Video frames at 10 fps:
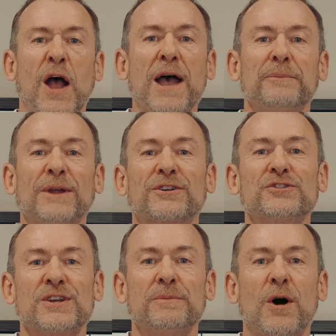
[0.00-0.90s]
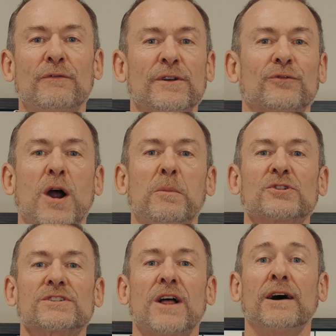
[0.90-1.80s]
Hi, I'm Dr. Jim Hoven of
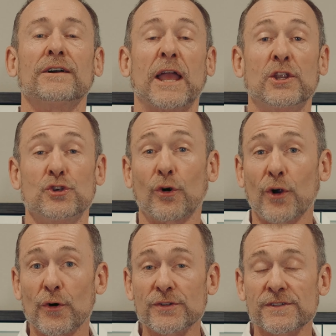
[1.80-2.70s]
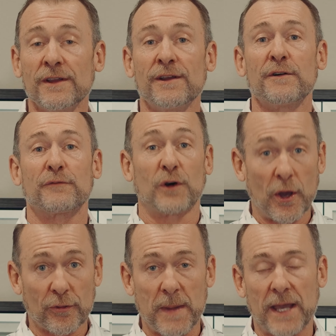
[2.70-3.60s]
Ramos Law and your host for
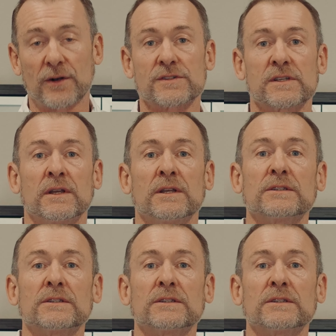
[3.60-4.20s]
Health Matters.